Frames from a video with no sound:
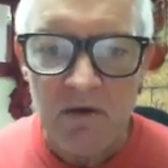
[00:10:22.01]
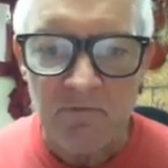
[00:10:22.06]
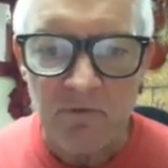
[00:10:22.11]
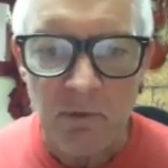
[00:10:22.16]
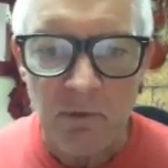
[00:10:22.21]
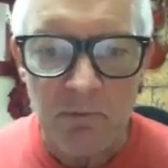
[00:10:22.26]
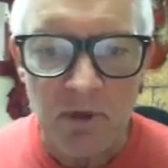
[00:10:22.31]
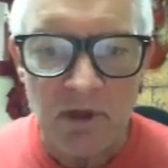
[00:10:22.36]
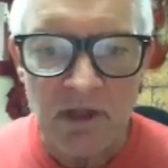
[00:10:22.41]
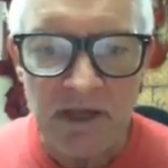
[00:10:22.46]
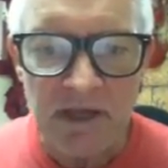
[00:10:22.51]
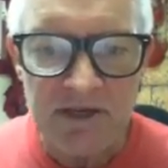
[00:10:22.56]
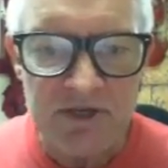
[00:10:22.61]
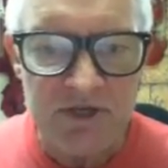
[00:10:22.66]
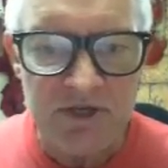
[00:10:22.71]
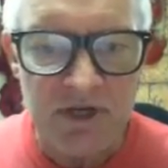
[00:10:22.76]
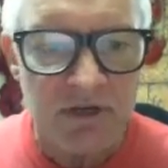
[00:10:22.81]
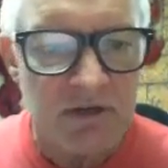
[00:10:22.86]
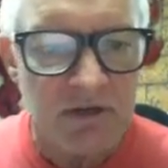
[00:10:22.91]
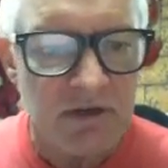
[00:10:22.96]
from
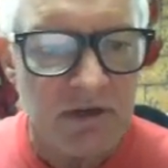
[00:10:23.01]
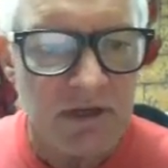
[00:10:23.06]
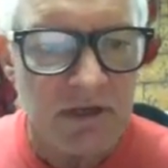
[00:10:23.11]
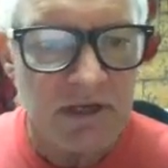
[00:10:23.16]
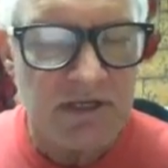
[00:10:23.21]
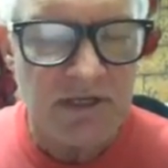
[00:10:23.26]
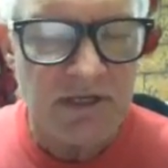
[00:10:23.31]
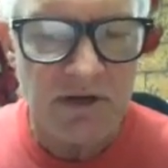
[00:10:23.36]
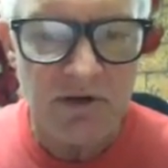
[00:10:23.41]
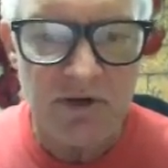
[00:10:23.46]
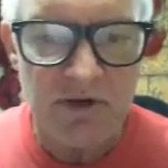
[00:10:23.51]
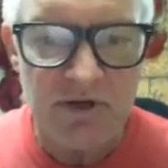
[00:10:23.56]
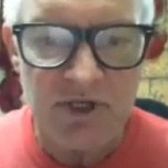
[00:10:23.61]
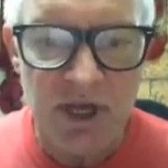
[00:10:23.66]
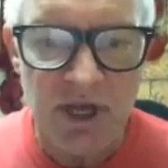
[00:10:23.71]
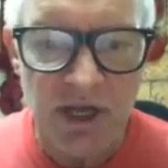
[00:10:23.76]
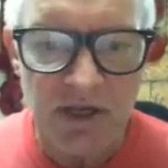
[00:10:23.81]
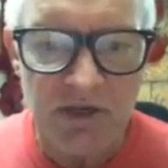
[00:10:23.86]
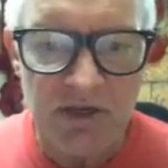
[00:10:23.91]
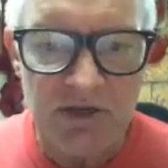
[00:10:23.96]
Malaysia, his
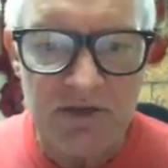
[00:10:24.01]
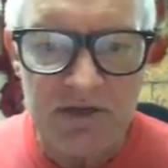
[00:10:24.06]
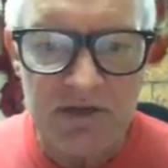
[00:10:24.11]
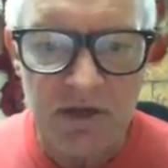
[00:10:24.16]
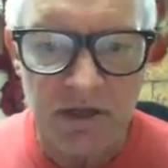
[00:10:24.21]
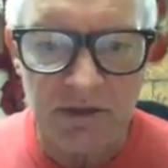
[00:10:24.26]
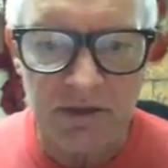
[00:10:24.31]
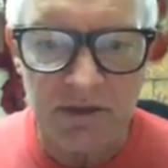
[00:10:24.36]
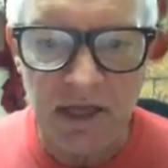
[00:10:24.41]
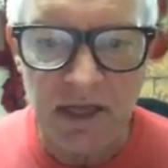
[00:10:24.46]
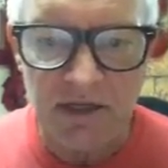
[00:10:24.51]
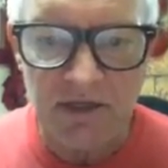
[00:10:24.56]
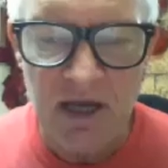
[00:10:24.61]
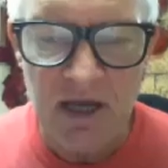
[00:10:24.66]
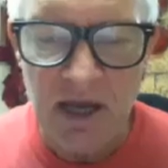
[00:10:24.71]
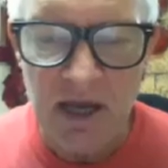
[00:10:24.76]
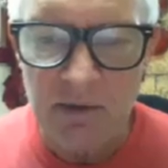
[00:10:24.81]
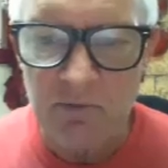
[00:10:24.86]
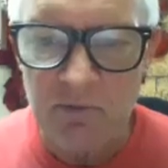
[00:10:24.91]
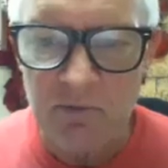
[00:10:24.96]
energy age at that
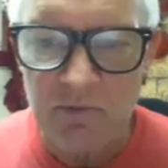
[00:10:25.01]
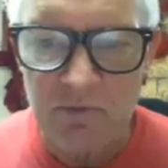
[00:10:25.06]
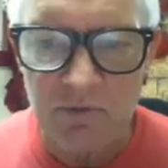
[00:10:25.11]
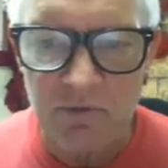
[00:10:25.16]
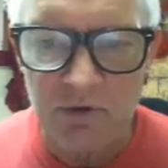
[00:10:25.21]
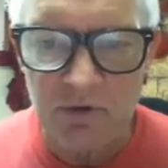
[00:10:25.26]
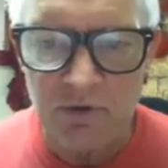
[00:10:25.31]
time,